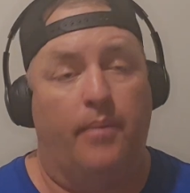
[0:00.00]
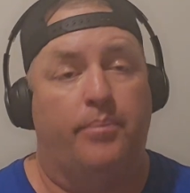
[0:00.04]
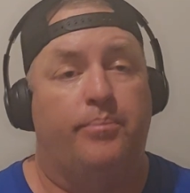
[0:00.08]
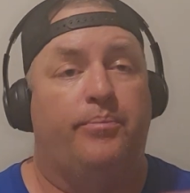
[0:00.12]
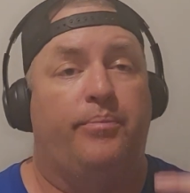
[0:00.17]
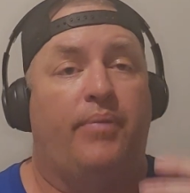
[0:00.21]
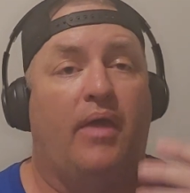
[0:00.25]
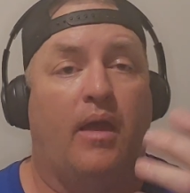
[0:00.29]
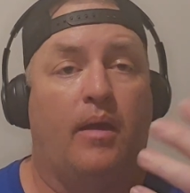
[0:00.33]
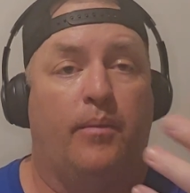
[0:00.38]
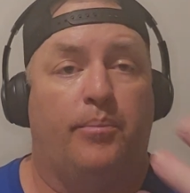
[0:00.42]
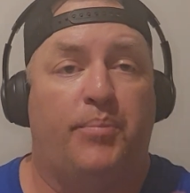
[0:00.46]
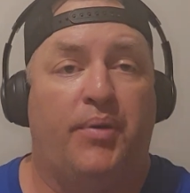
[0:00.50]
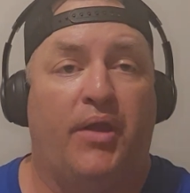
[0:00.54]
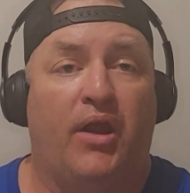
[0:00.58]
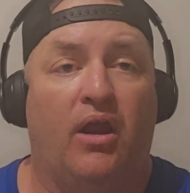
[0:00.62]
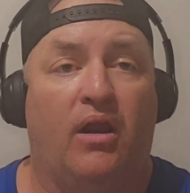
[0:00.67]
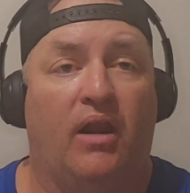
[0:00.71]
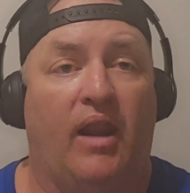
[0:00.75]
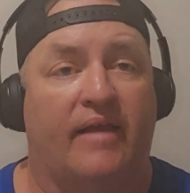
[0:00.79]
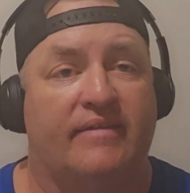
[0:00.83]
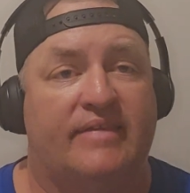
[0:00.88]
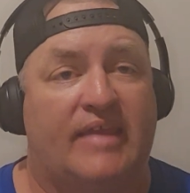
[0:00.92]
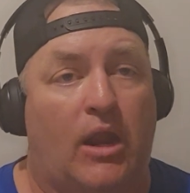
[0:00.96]
It appeared
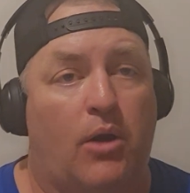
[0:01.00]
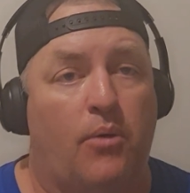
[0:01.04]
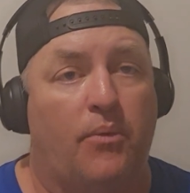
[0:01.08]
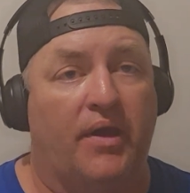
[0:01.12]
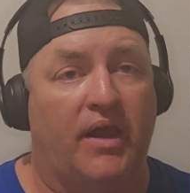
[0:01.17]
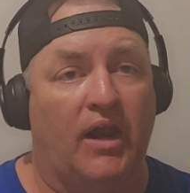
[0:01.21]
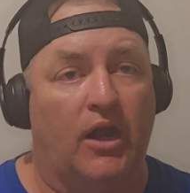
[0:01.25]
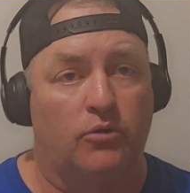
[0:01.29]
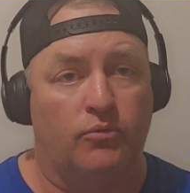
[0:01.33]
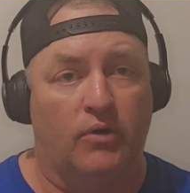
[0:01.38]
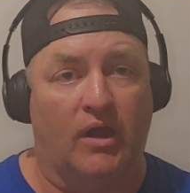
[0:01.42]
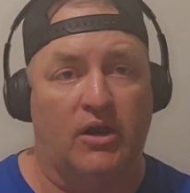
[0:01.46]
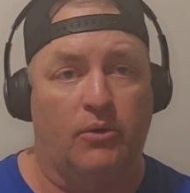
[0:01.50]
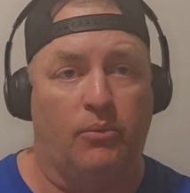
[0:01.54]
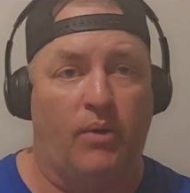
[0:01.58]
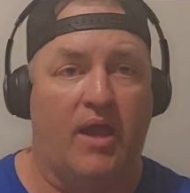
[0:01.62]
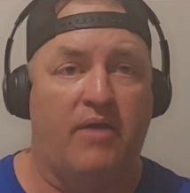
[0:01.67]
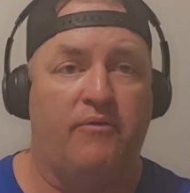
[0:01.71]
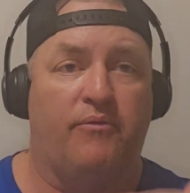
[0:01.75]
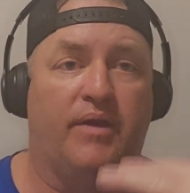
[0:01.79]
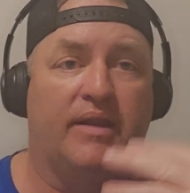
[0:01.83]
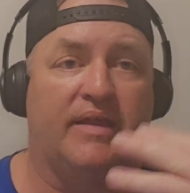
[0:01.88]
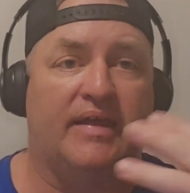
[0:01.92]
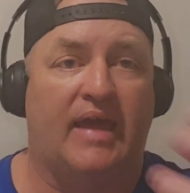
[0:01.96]
like they were going to run
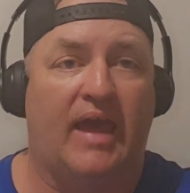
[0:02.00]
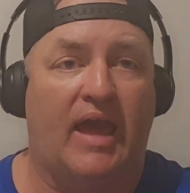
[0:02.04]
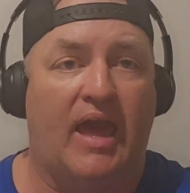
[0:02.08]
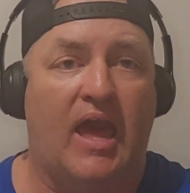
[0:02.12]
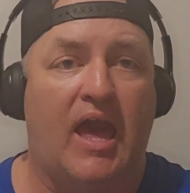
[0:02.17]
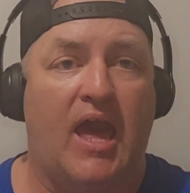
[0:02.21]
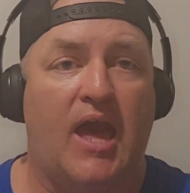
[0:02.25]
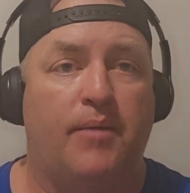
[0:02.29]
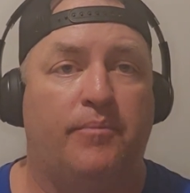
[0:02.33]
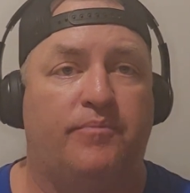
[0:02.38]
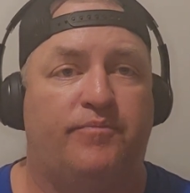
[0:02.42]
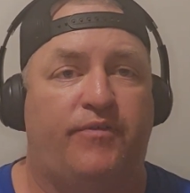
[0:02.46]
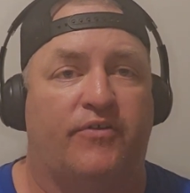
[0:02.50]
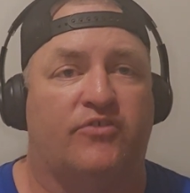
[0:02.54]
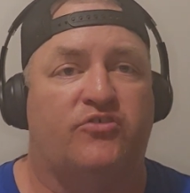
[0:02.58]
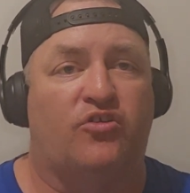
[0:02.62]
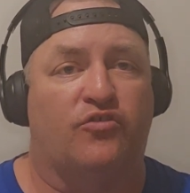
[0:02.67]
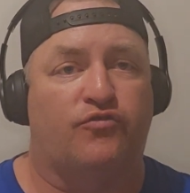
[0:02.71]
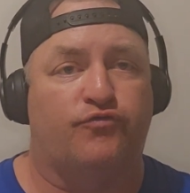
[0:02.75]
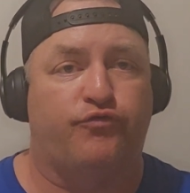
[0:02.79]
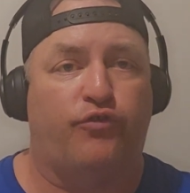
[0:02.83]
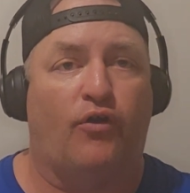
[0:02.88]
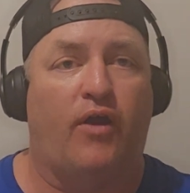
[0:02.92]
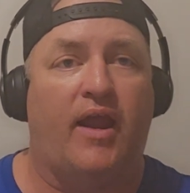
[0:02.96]
away with the game.
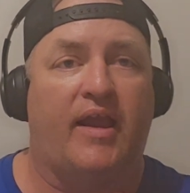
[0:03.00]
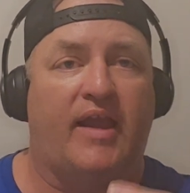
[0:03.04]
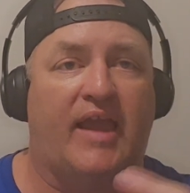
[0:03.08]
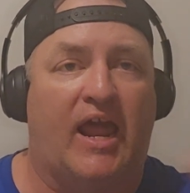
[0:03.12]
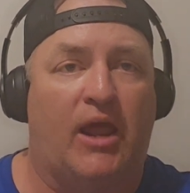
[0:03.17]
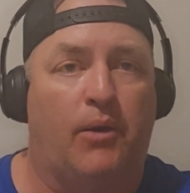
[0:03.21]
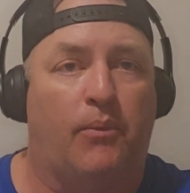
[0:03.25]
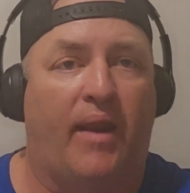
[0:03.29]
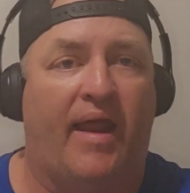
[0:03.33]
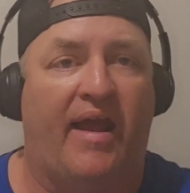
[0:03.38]
Fisher's Freight, kind of what